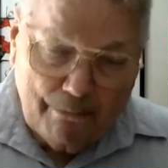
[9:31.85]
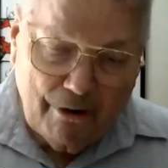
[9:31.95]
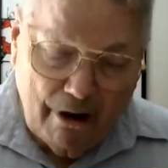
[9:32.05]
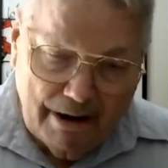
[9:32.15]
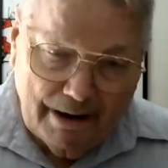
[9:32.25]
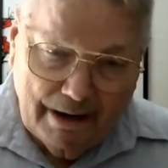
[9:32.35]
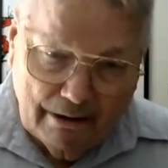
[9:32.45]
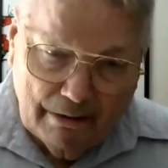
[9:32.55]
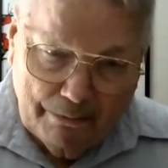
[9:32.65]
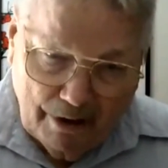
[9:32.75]
Pranic
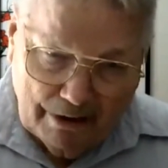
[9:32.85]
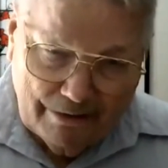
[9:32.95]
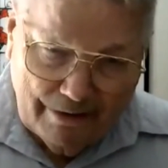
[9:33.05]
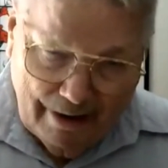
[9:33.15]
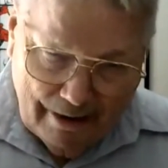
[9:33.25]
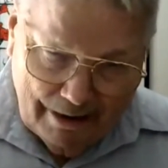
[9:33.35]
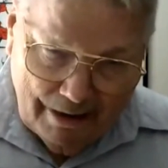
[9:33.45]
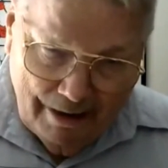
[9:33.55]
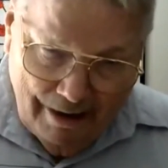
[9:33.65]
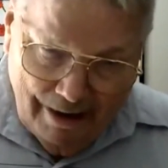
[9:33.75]
Healing Bucks
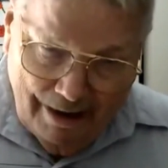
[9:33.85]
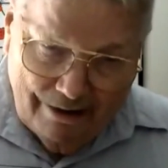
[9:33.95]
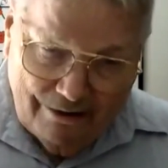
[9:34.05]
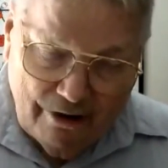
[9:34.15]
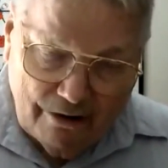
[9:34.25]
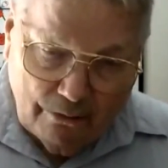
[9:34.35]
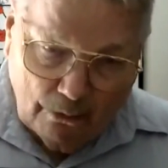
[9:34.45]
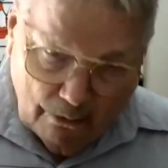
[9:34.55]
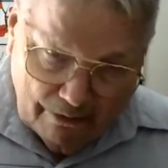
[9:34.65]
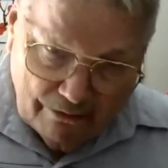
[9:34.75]
County is just
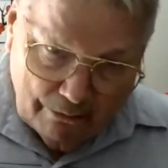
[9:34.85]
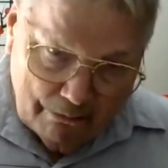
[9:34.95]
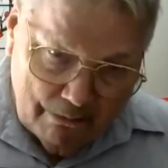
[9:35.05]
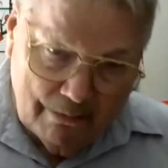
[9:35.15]
awesome.